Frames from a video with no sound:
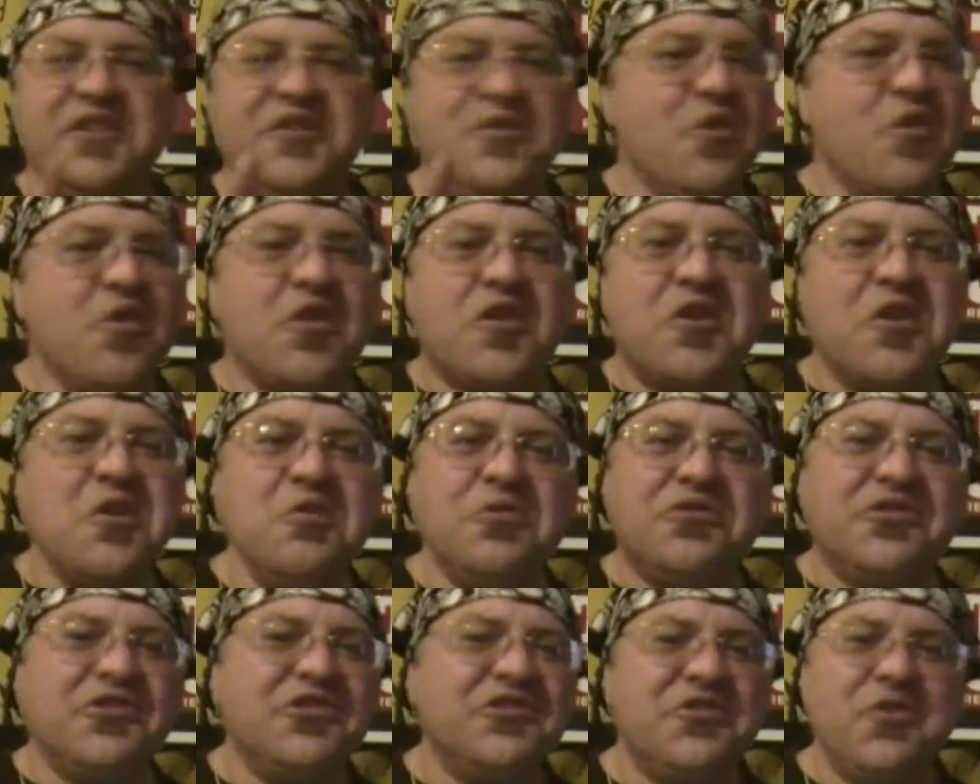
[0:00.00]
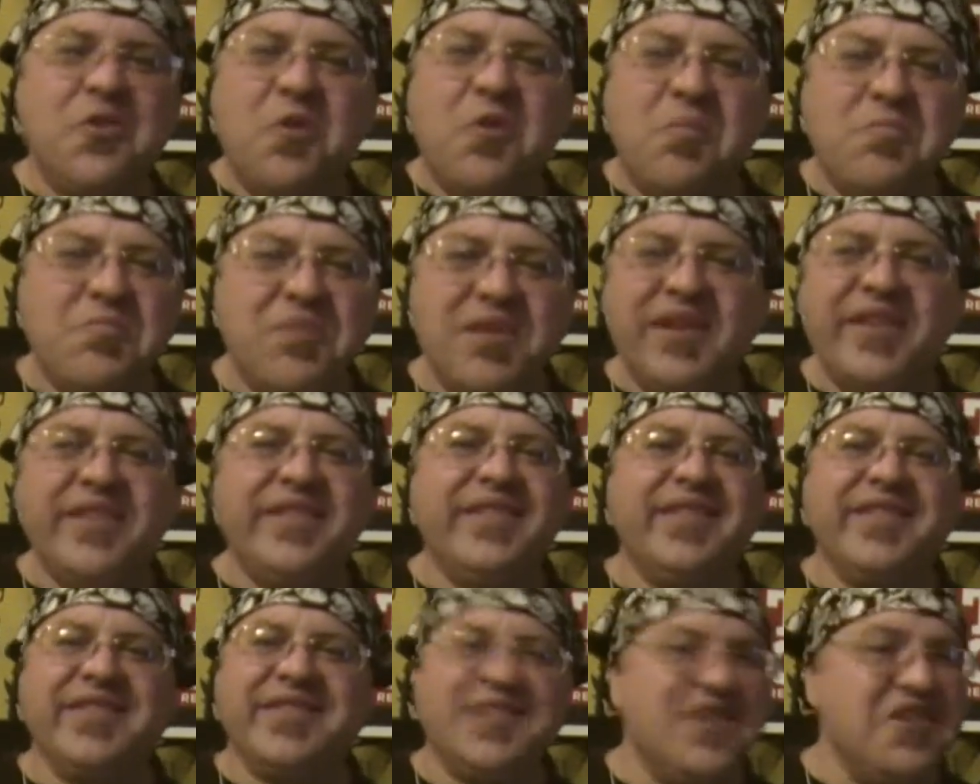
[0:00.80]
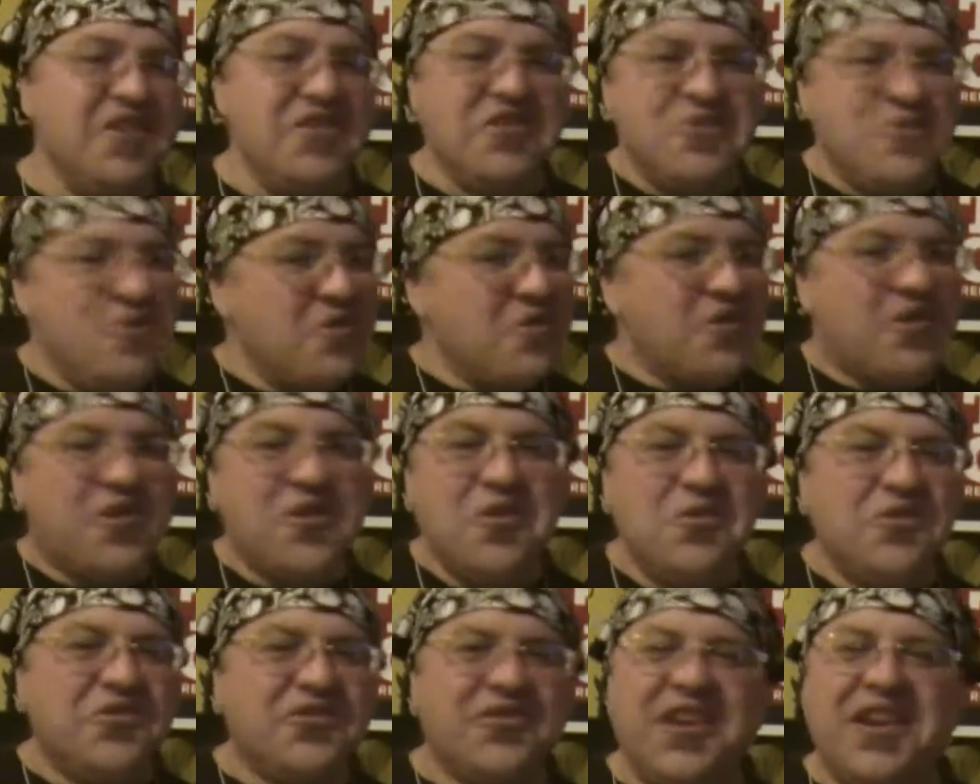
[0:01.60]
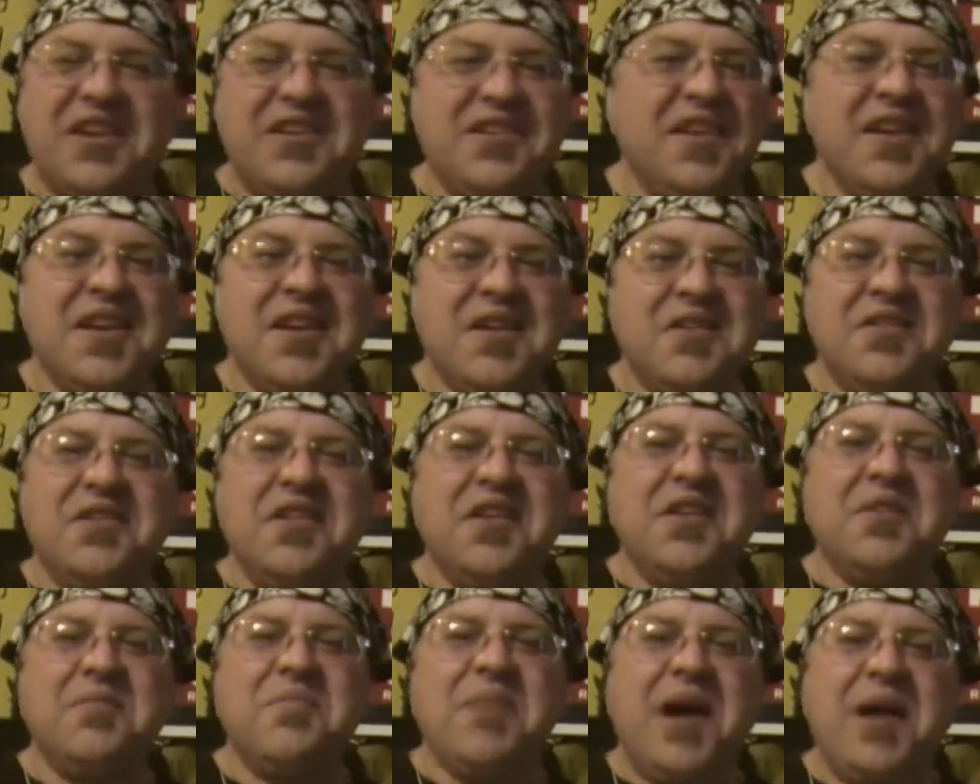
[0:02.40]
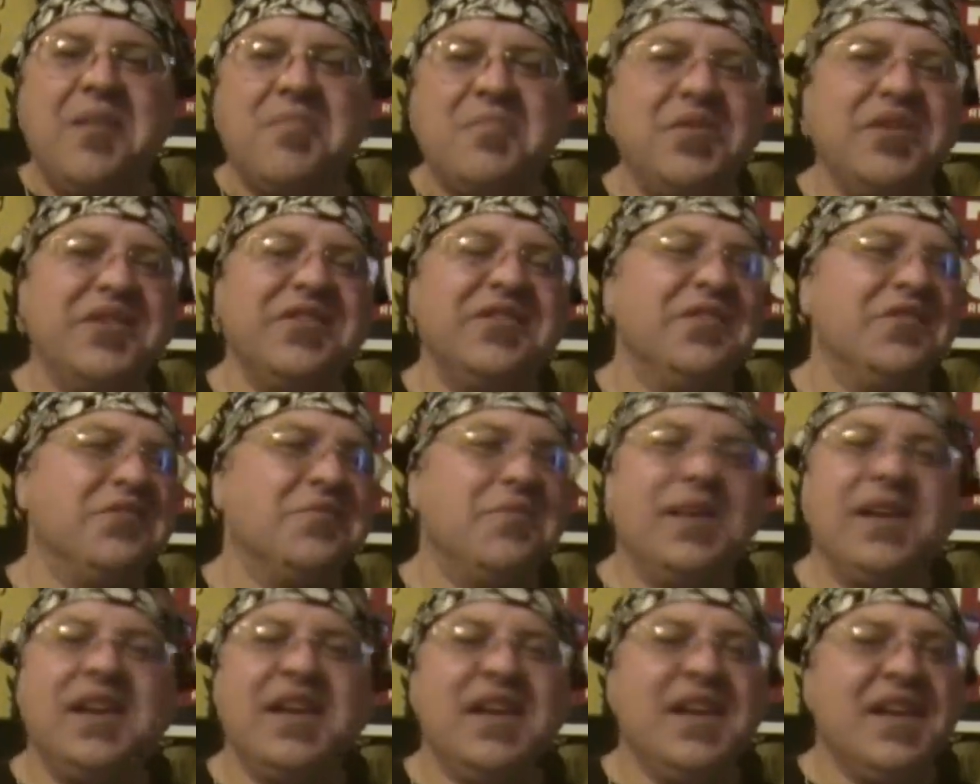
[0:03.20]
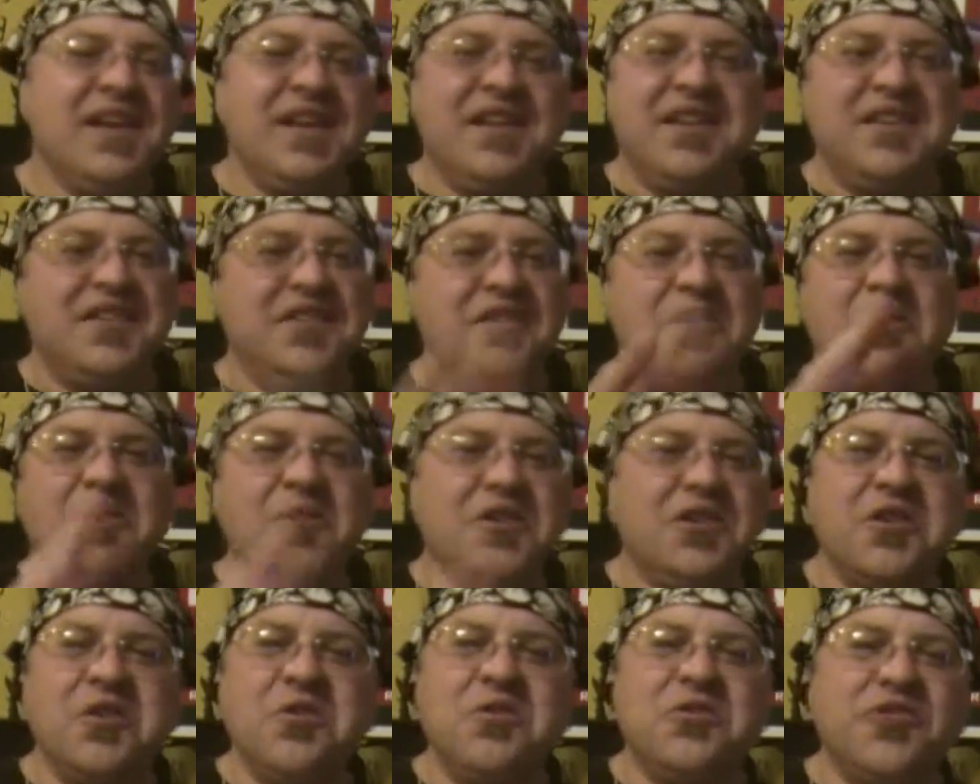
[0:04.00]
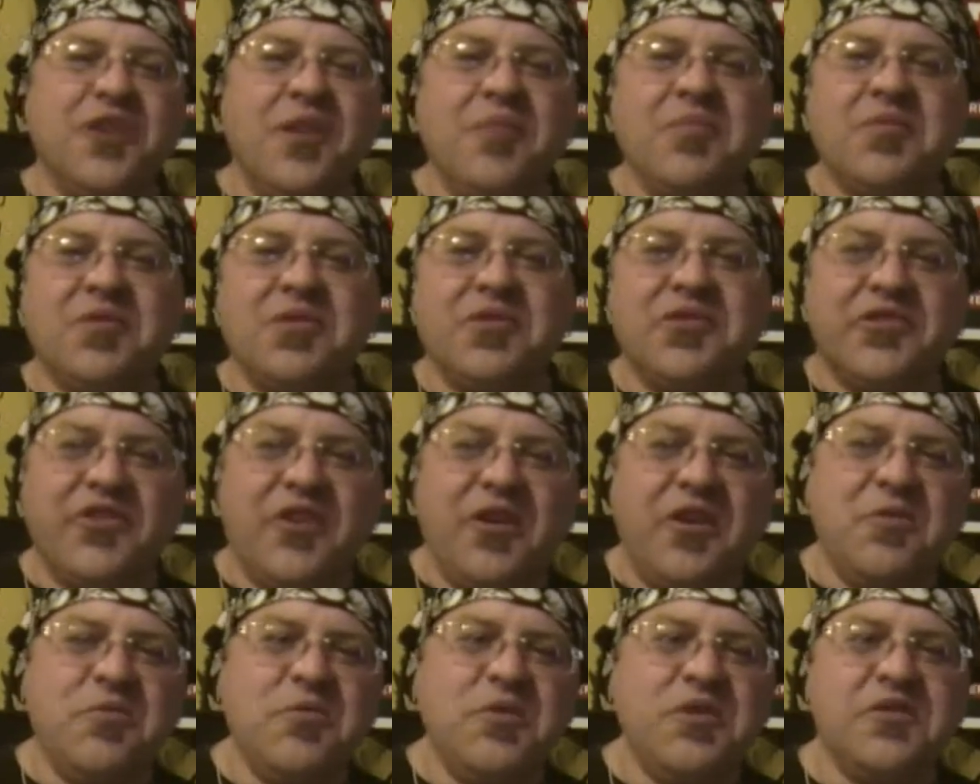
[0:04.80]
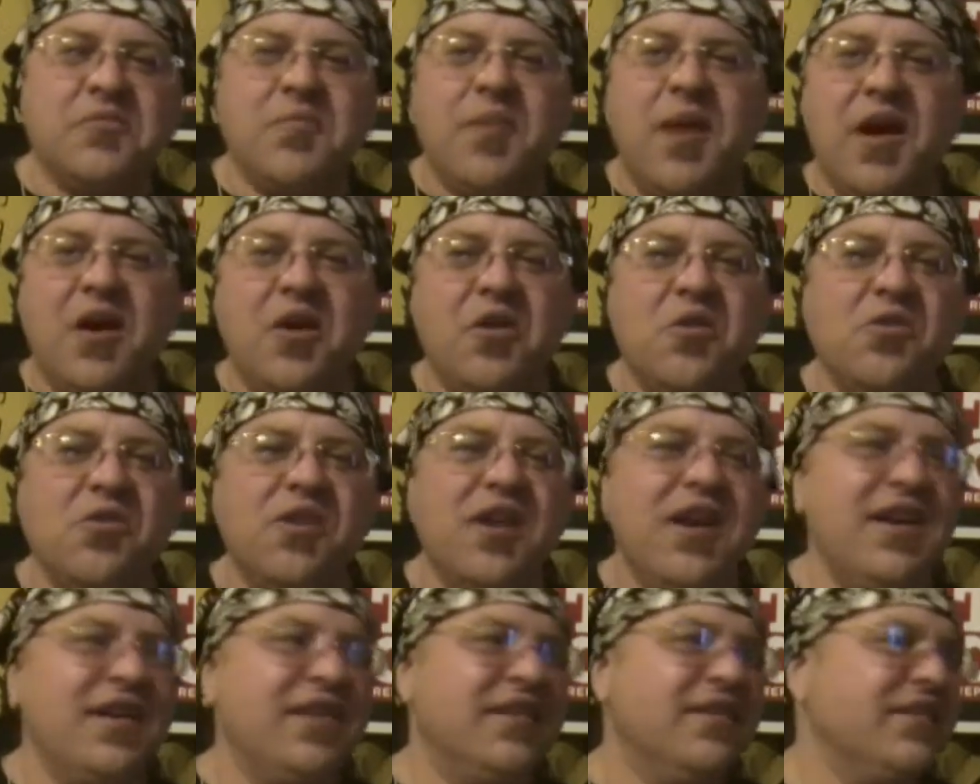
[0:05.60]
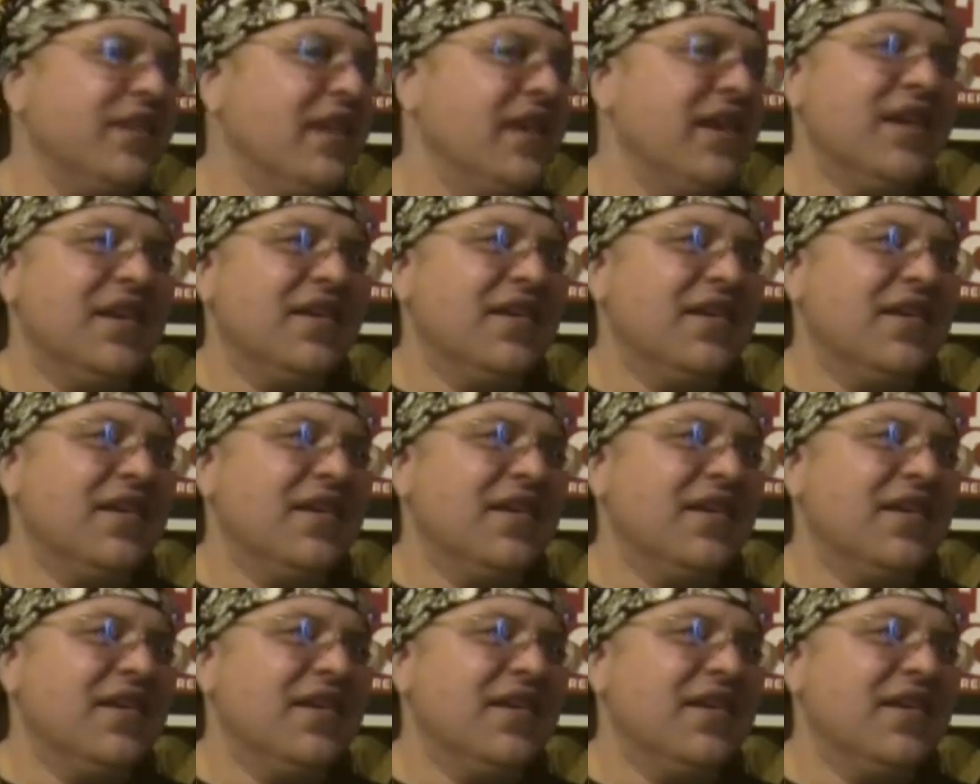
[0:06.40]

Your cooch is your business. Your cooch ain't none of my business, man. The only cooch I'm concerned with is my old ladies.